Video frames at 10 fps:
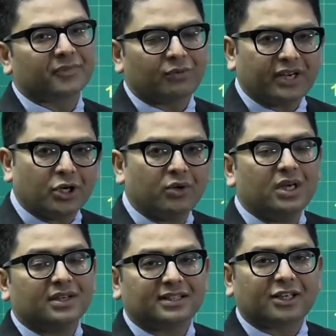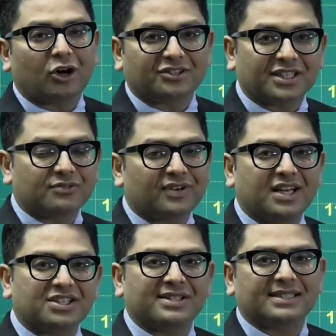We know the Cauchy's
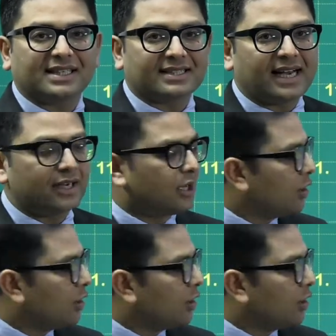relation says that